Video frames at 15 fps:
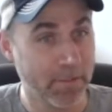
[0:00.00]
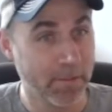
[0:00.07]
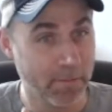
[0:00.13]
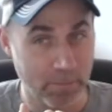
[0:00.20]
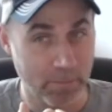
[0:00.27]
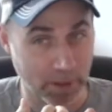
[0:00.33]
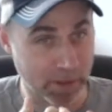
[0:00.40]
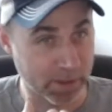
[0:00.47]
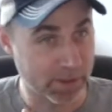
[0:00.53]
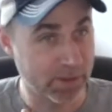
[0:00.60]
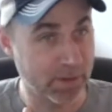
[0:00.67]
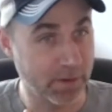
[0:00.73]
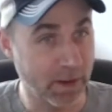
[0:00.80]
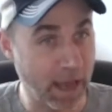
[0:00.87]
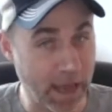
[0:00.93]

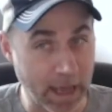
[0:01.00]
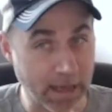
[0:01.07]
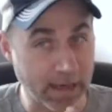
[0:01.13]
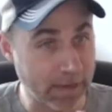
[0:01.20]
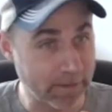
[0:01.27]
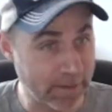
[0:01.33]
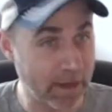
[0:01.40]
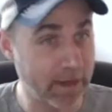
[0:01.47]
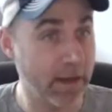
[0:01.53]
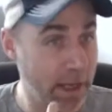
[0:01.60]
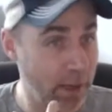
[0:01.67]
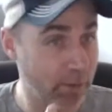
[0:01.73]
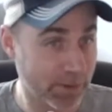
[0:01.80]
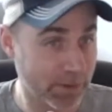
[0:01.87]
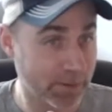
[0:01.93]
Because, and data
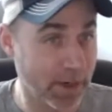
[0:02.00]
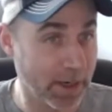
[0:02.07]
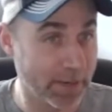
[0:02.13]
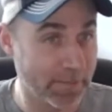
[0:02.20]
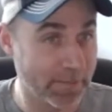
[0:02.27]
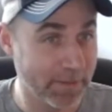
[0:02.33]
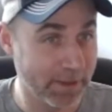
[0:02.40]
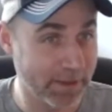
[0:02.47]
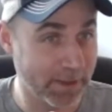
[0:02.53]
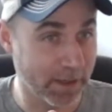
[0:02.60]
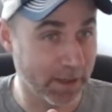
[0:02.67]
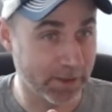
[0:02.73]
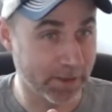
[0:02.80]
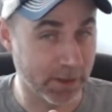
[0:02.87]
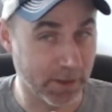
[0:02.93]
equals money is the
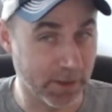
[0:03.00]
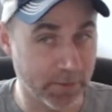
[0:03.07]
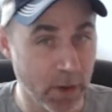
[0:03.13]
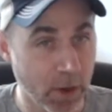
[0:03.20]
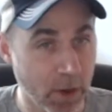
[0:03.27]
answer.